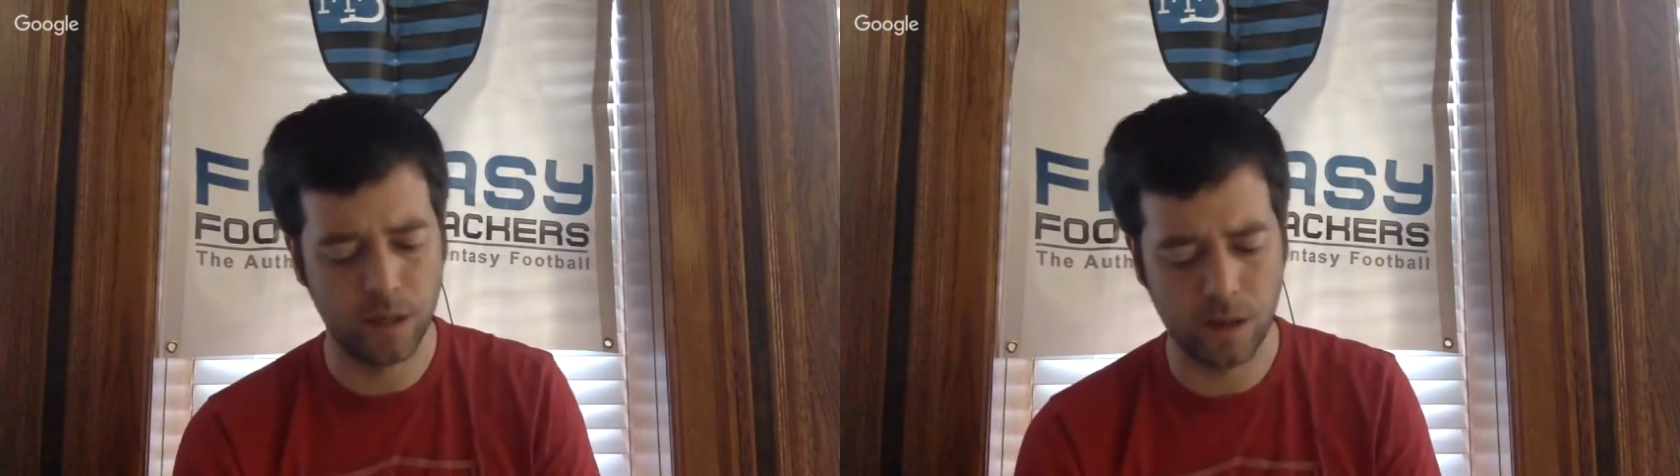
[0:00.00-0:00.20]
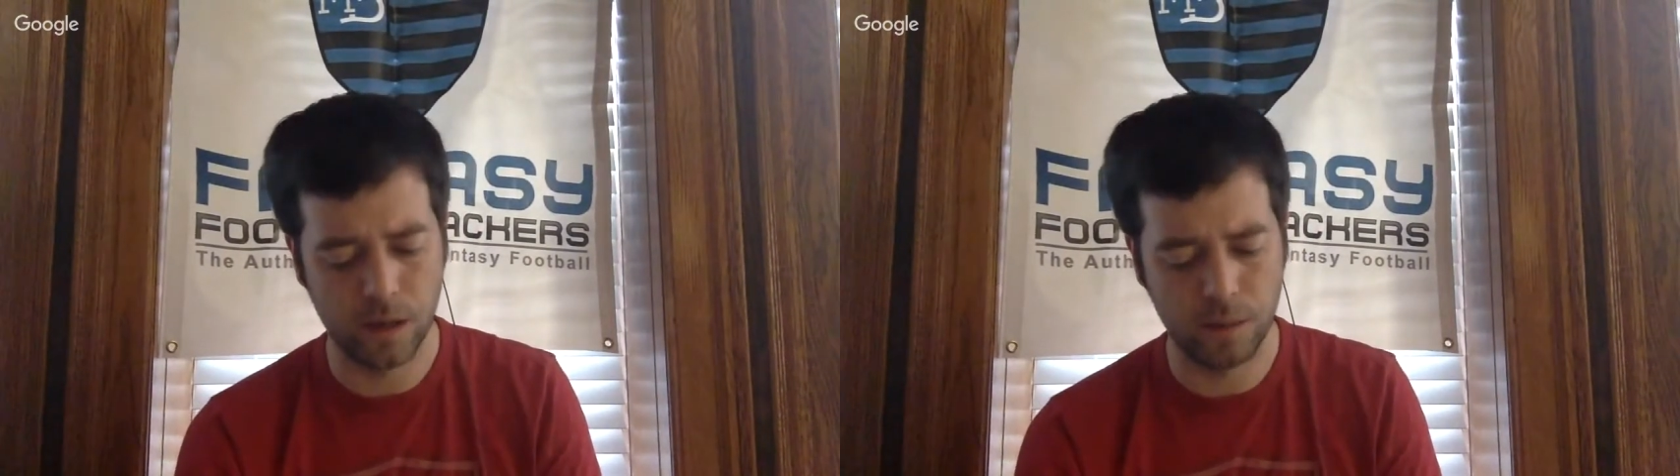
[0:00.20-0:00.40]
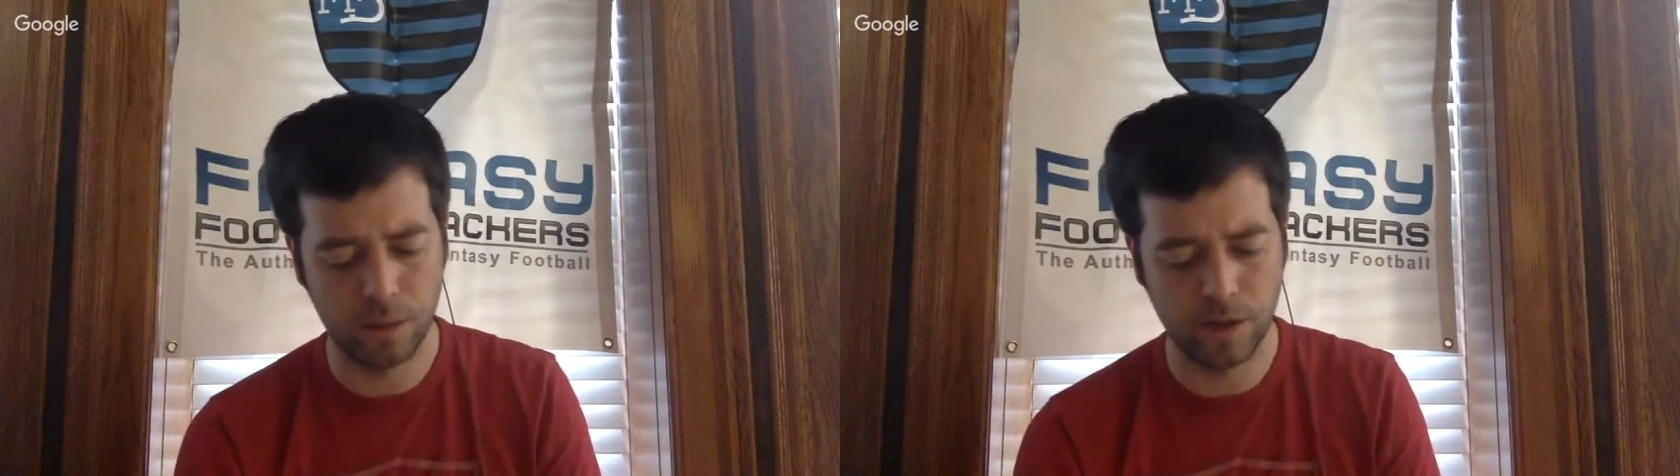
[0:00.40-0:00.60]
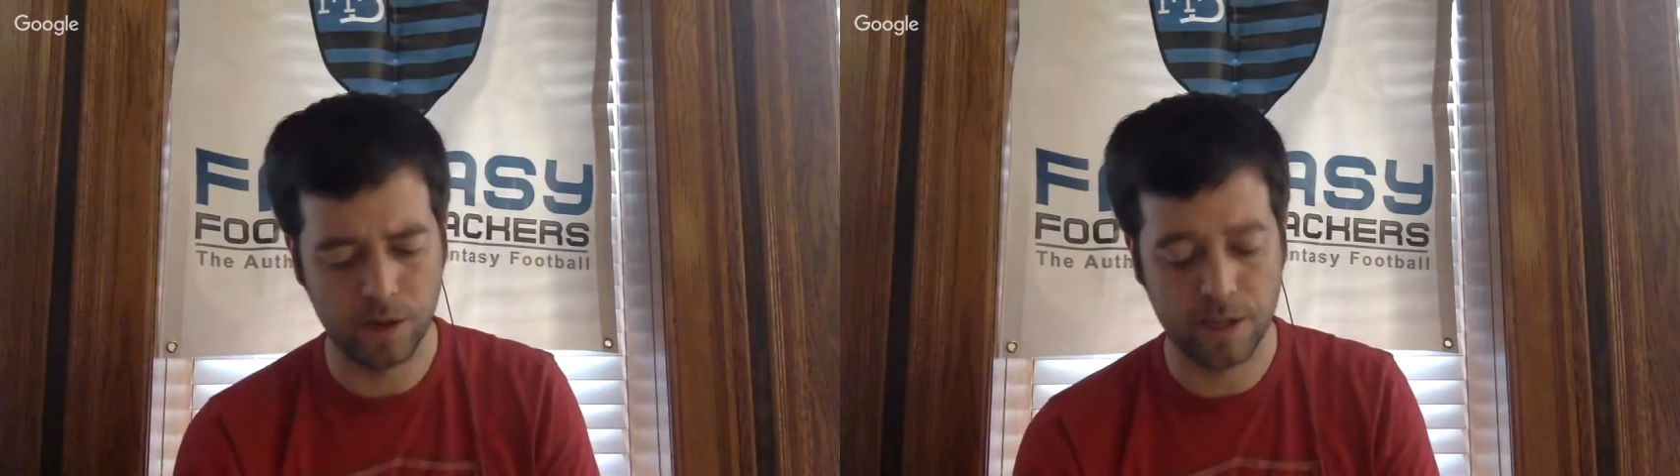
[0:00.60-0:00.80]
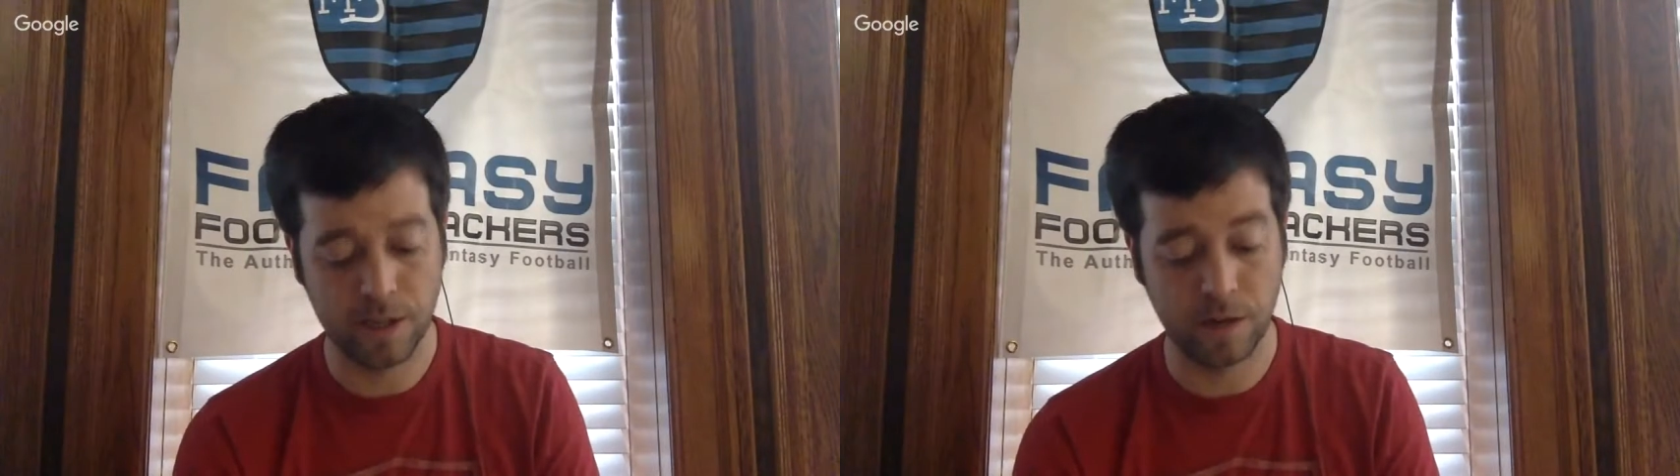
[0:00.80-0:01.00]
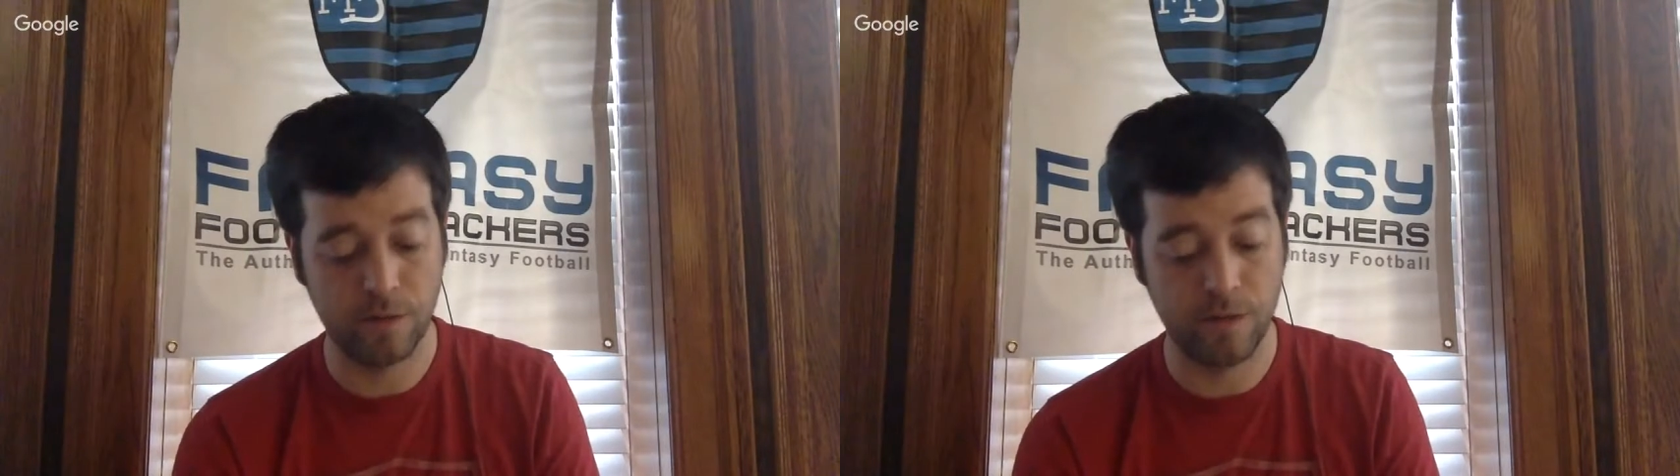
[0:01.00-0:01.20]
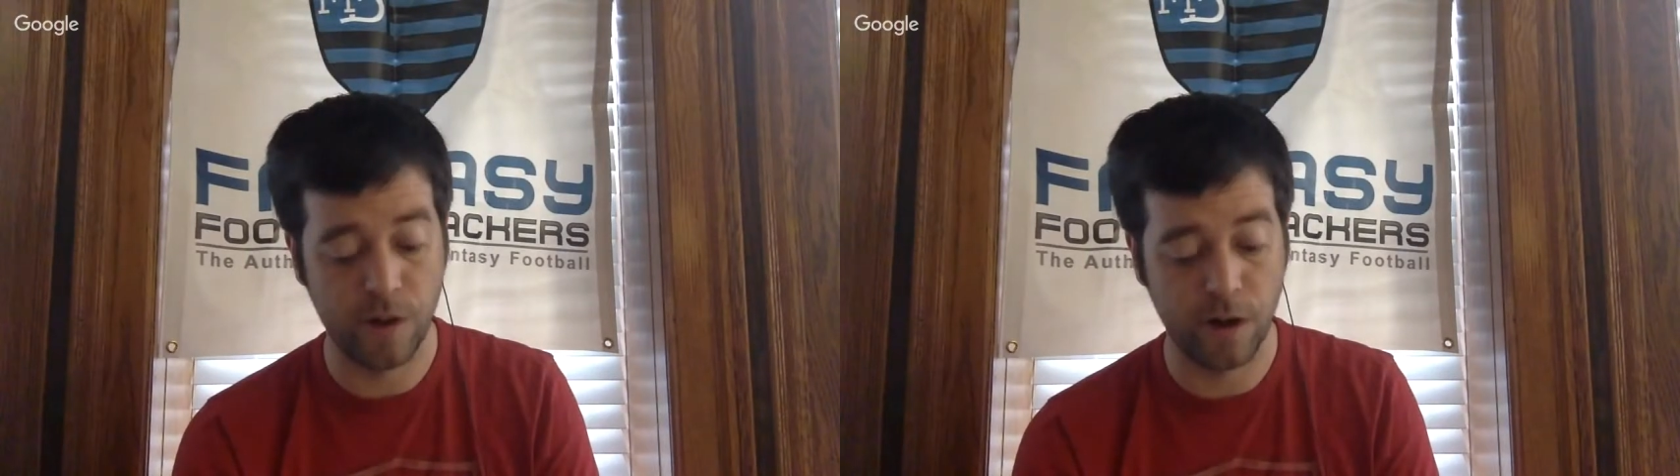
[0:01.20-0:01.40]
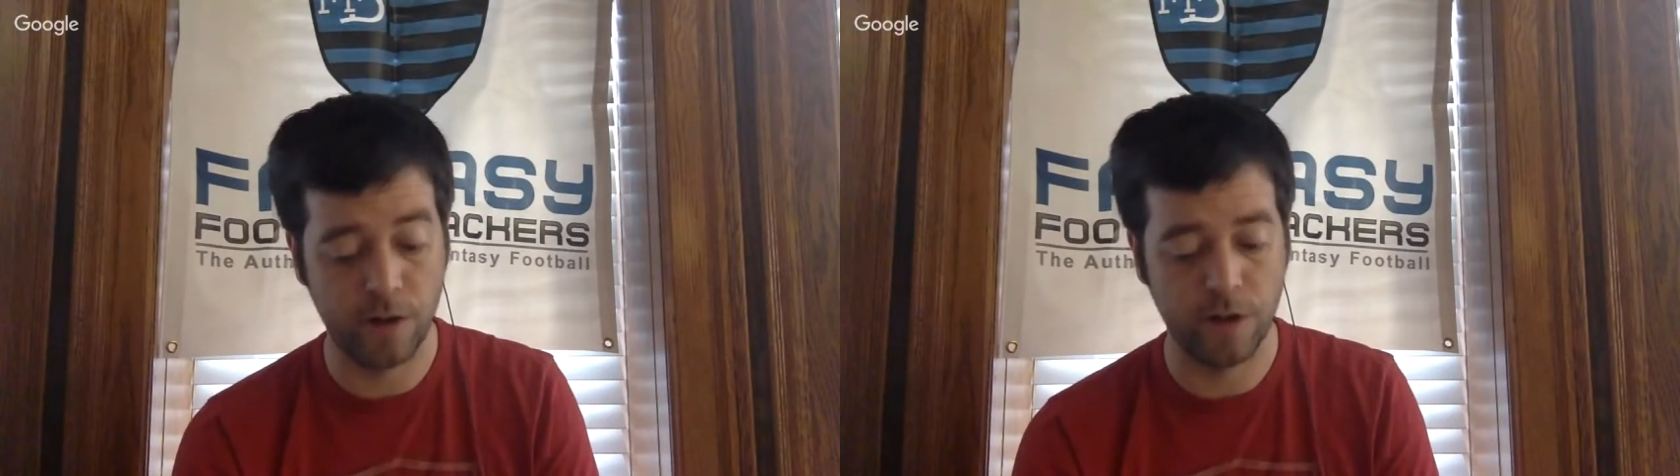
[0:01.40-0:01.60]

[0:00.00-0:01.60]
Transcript: a player to take a very,